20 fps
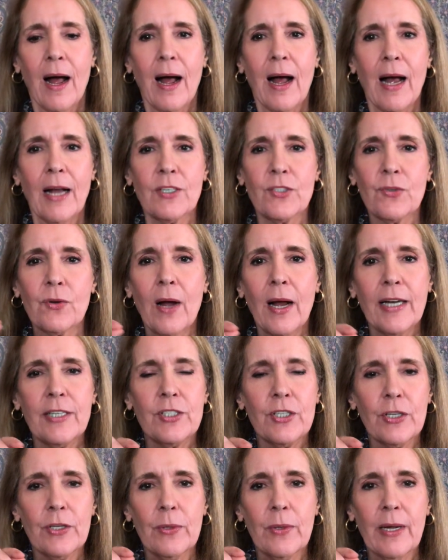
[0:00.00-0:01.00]
I try
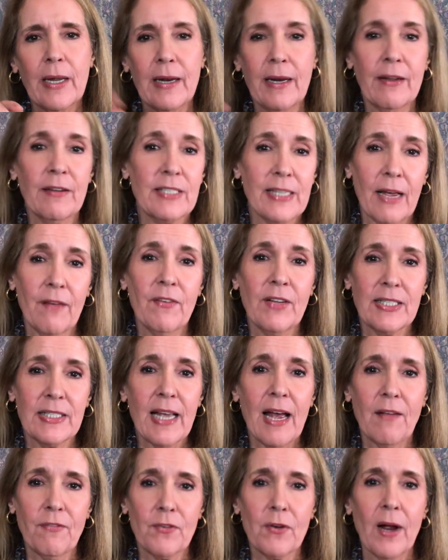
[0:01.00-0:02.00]
to, and it's, if it's
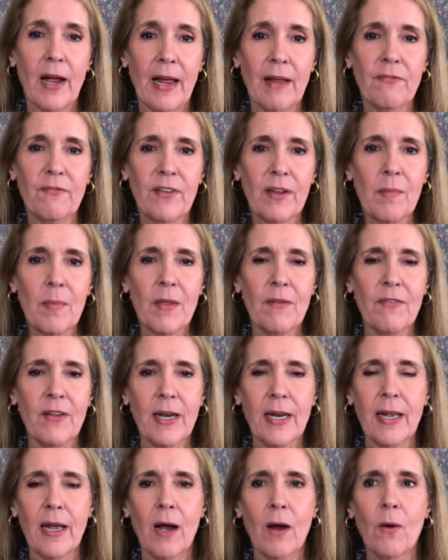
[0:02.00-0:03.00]
after I have filmed the
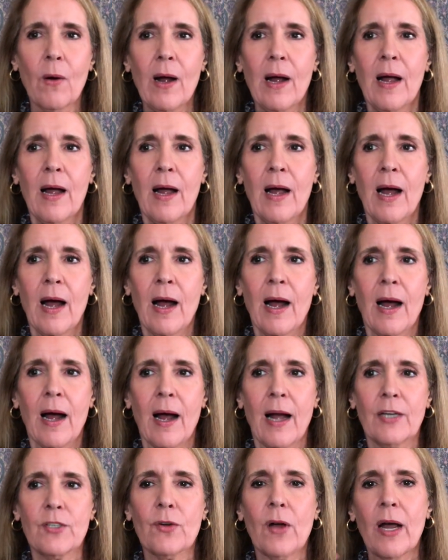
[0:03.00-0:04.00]
video,
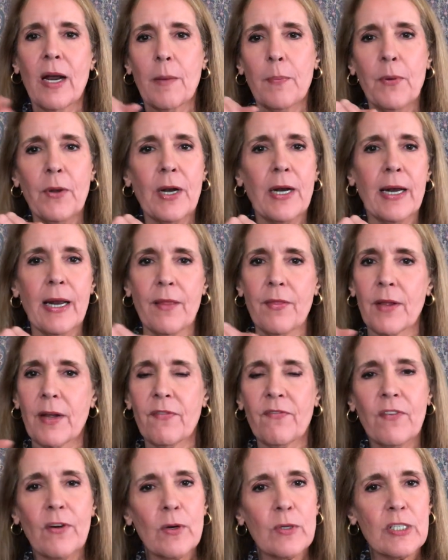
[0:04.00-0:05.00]
I try to put it in the
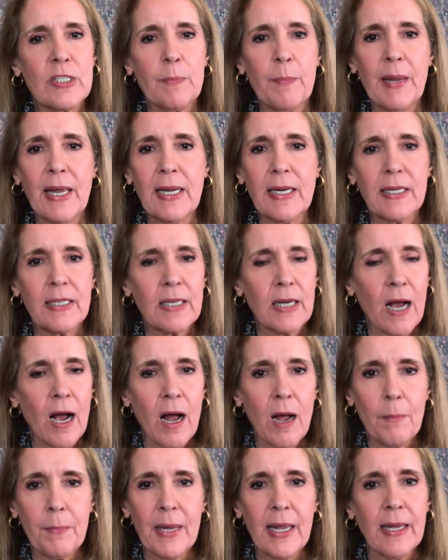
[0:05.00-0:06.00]
first pinned
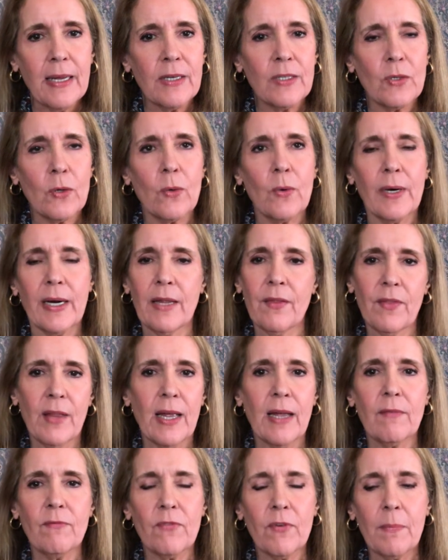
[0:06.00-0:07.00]
comment or in the
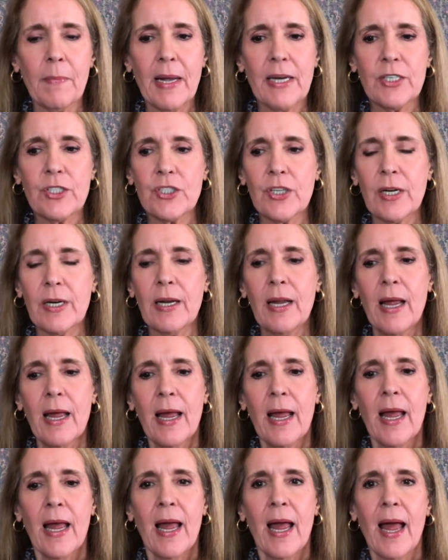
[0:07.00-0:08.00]
information.
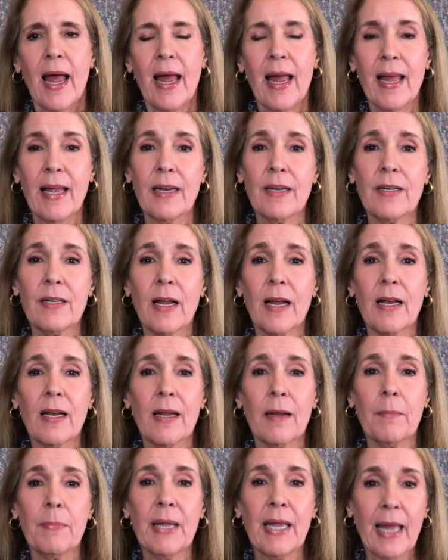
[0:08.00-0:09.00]
And
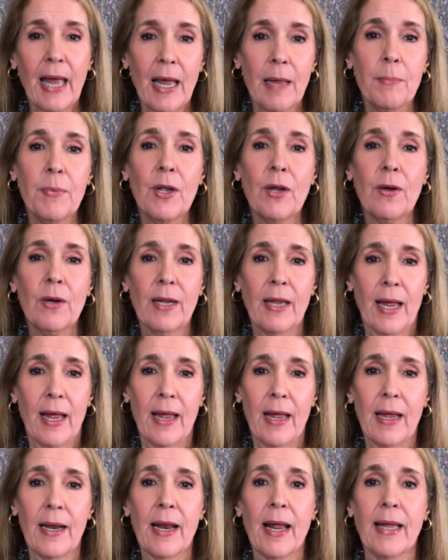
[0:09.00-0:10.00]
BK Beauty
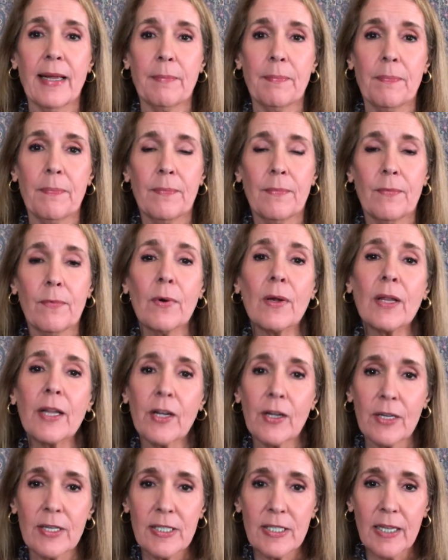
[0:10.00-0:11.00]
had a really
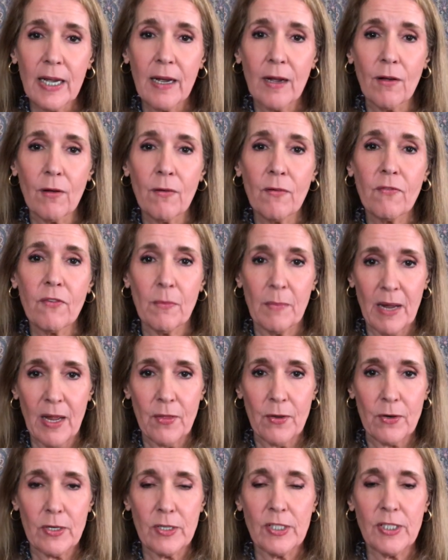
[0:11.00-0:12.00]
good sale for
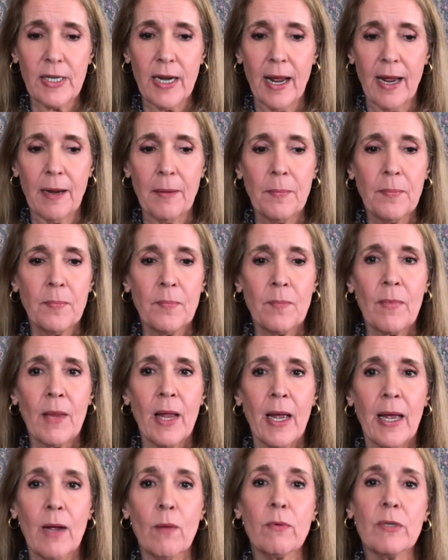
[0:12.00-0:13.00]
Mother's Day.
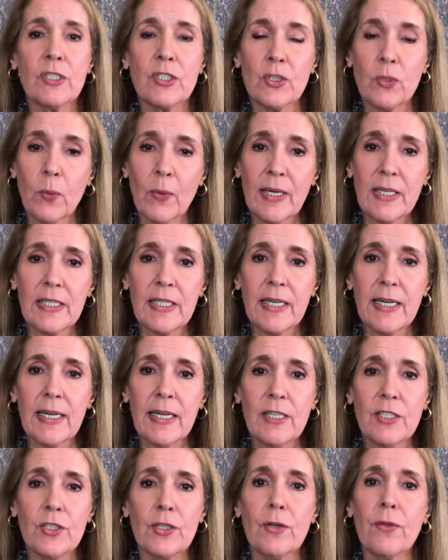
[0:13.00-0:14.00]
It was 20
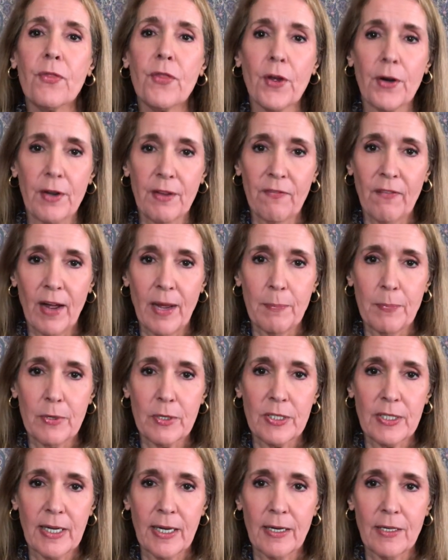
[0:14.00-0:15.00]
to
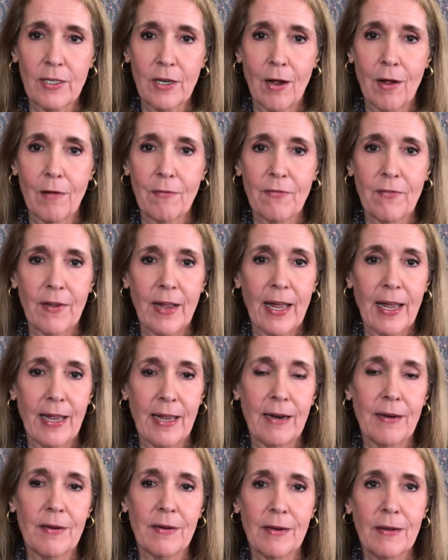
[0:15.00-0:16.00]
35% off,
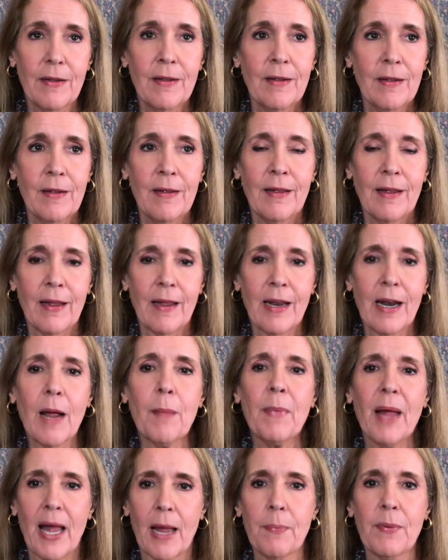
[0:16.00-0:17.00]
and, and I'm
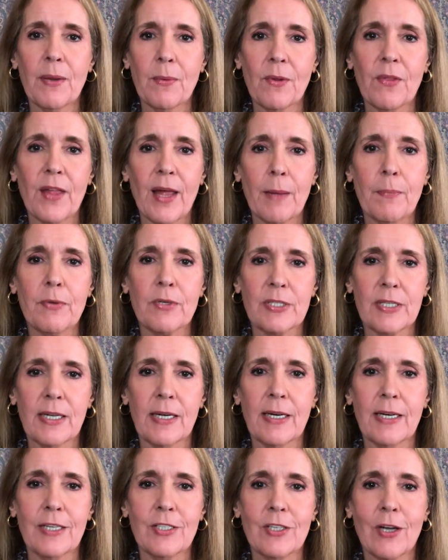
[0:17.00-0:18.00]
happy with that
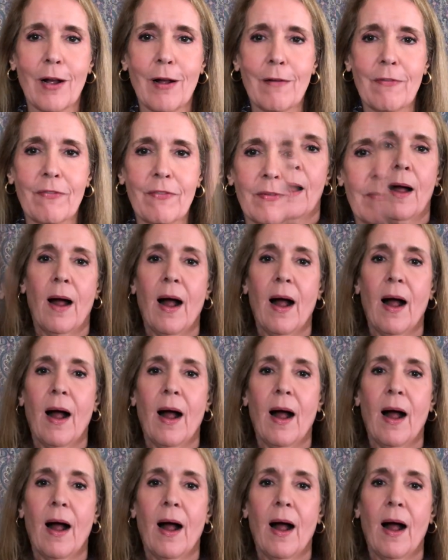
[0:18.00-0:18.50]
percentage off.